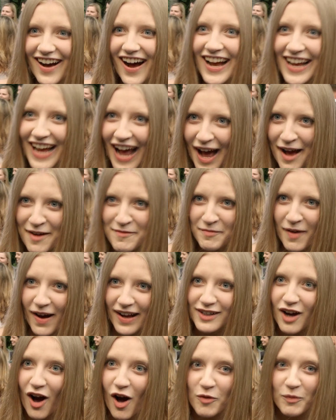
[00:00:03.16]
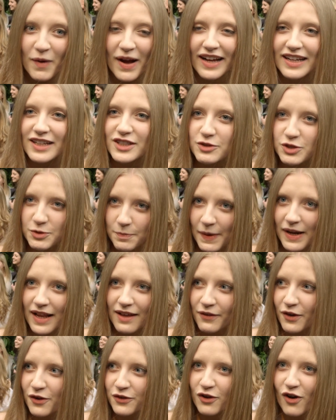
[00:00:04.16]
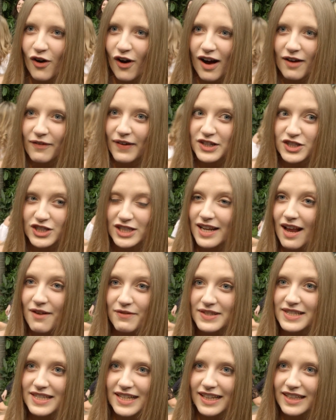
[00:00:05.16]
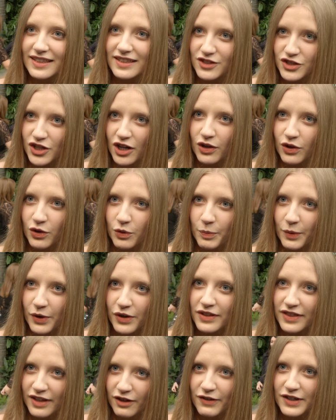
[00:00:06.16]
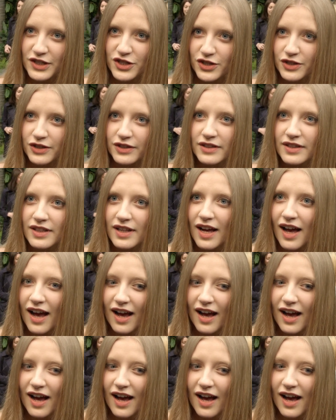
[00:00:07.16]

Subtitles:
I am. I can't wait. Believe it or not, I've actually never seen The Jungle Book, the original.